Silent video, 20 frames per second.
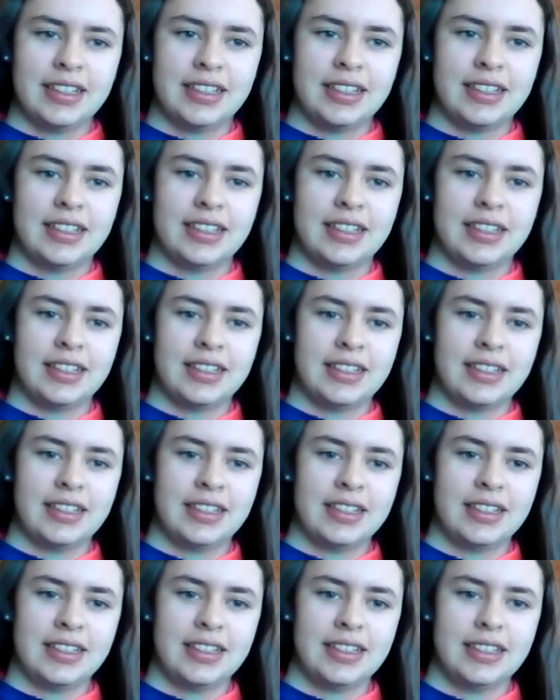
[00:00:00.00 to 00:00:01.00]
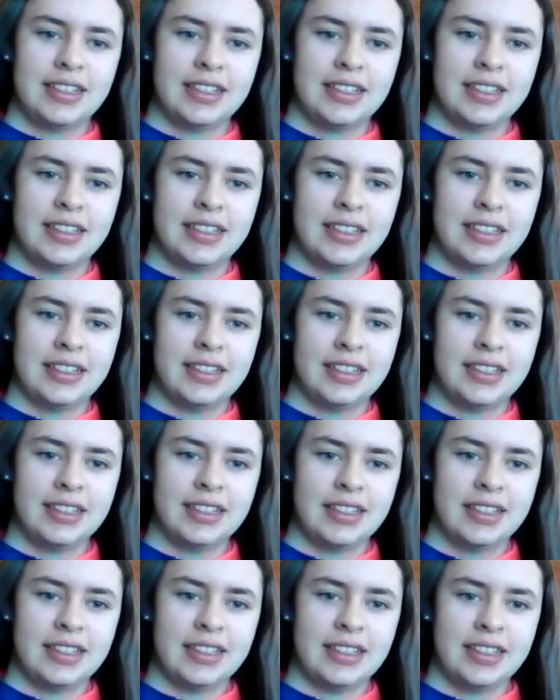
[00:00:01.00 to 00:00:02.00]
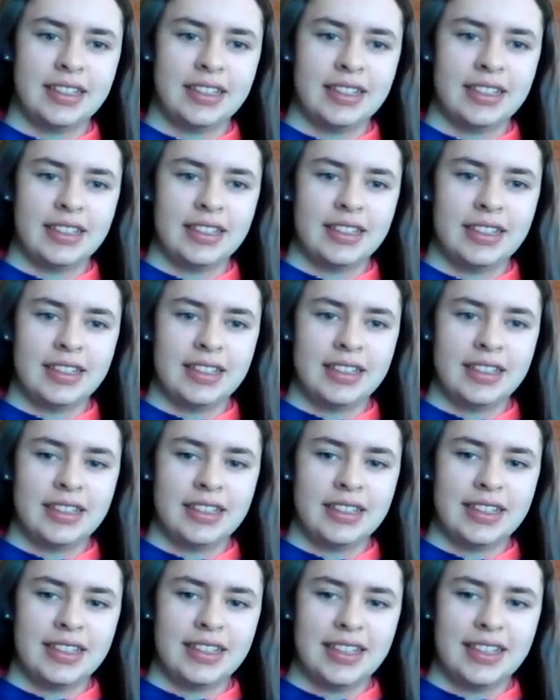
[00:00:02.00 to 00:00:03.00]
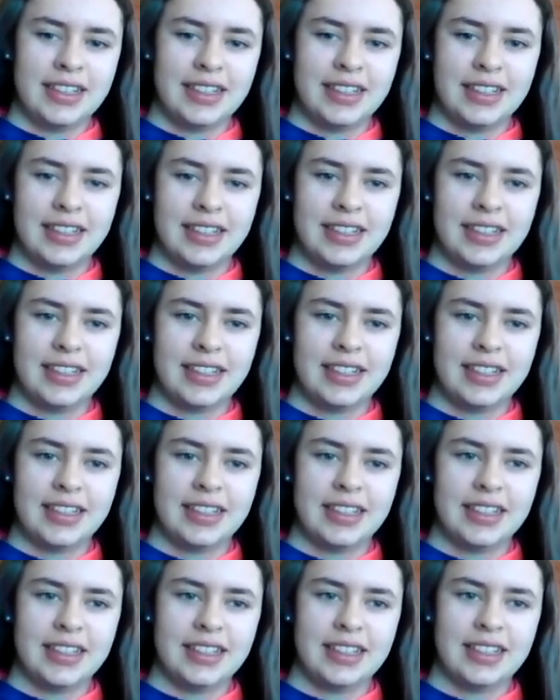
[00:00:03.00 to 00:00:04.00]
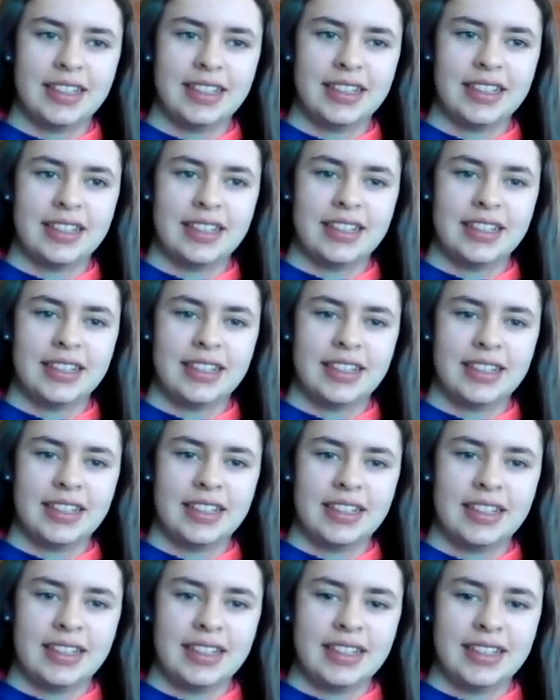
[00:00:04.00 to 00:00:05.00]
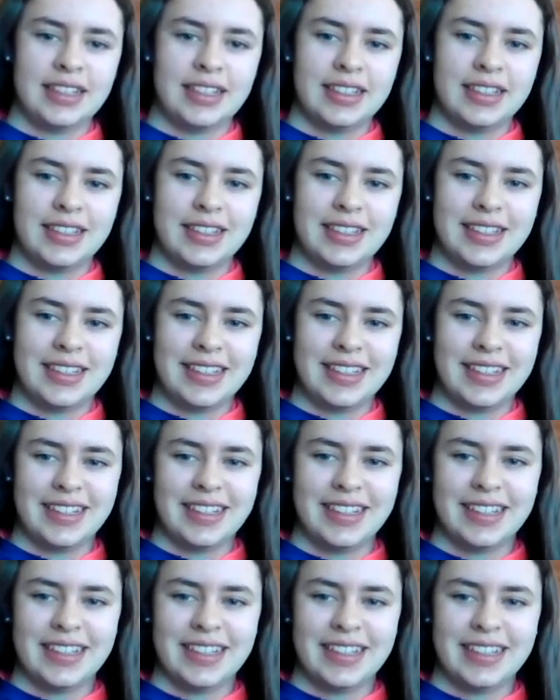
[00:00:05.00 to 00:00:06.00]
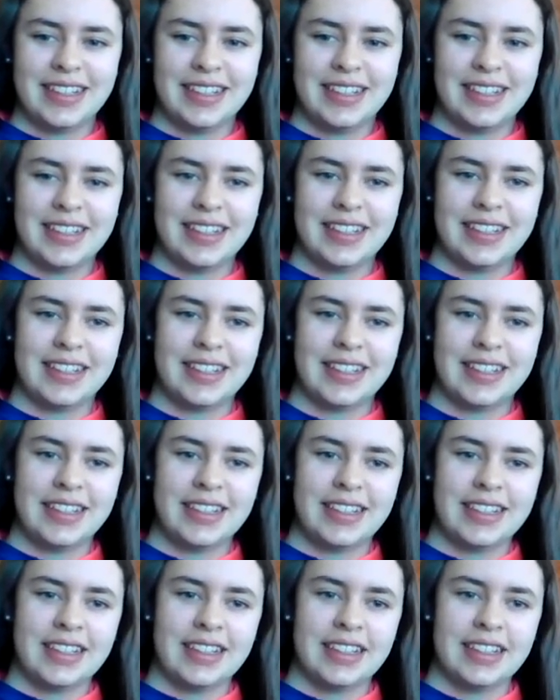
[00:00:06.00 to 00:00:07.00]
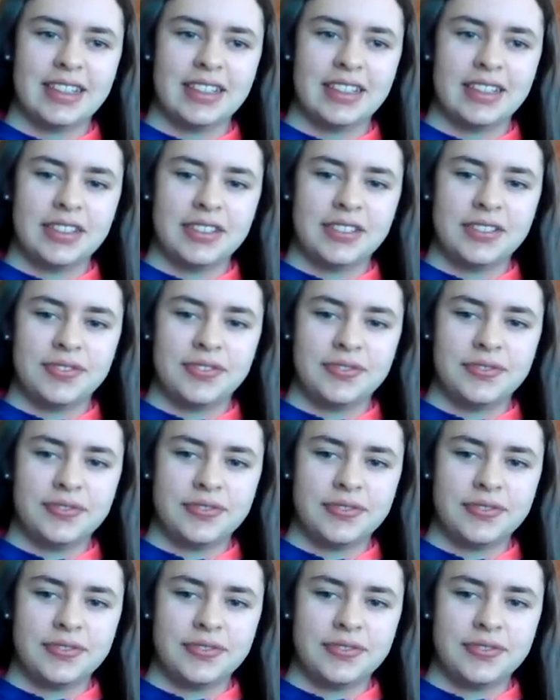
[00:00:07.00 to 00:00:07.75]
This person isn't speaking.